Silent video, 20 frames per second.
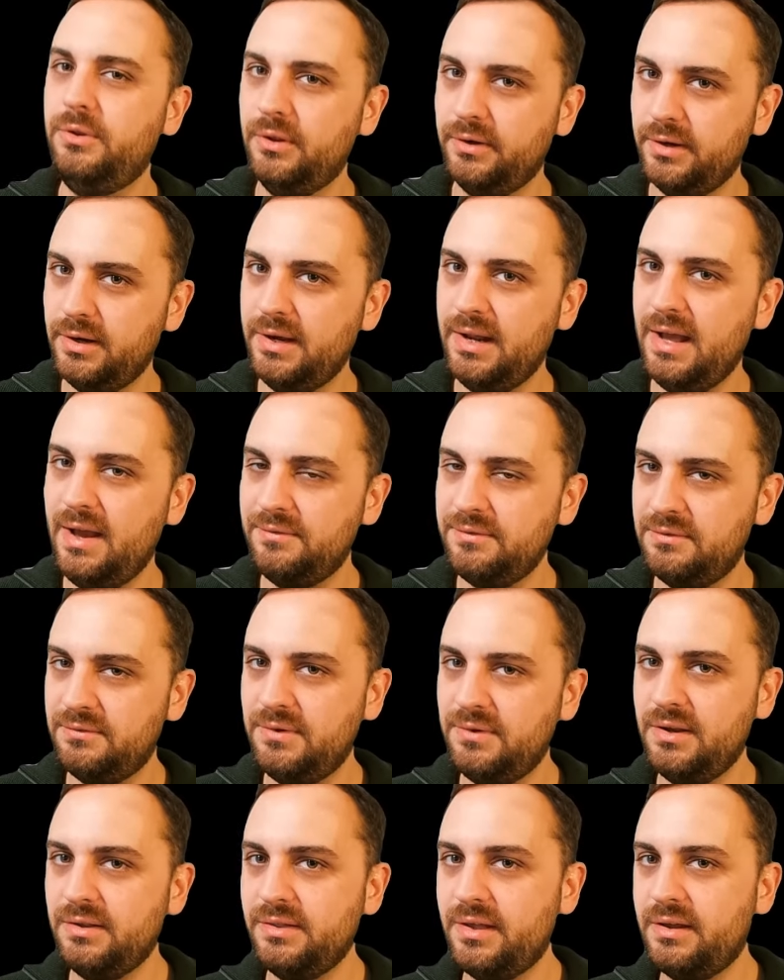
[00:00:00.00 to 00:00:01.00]
You're going to have to
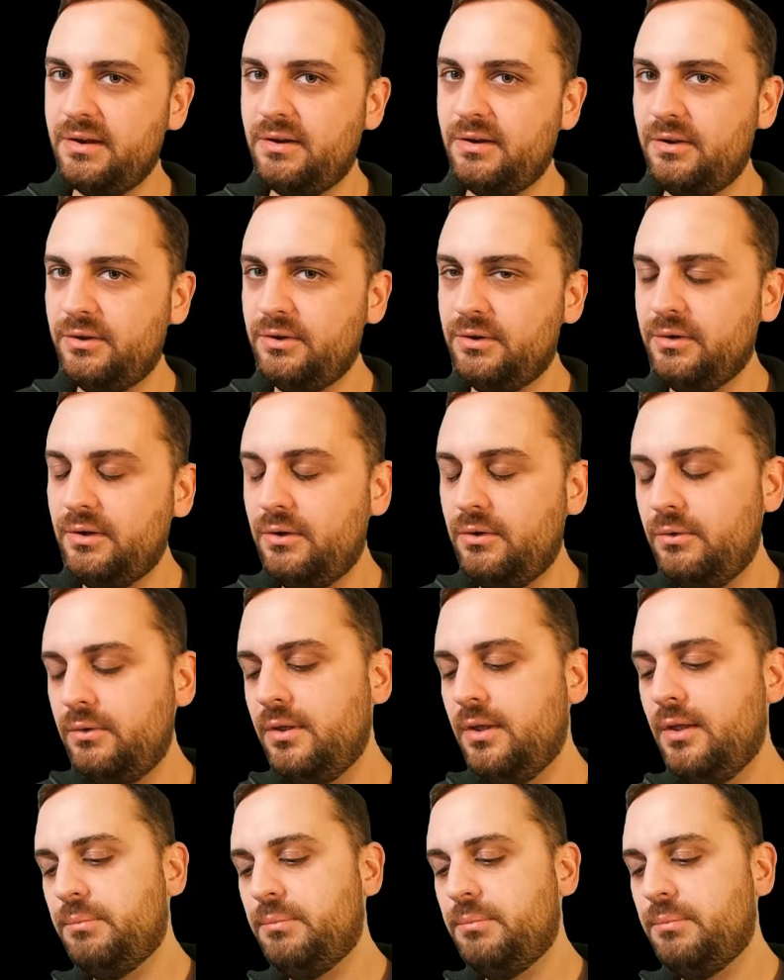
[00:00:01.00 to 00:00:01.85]
figure that out on your own,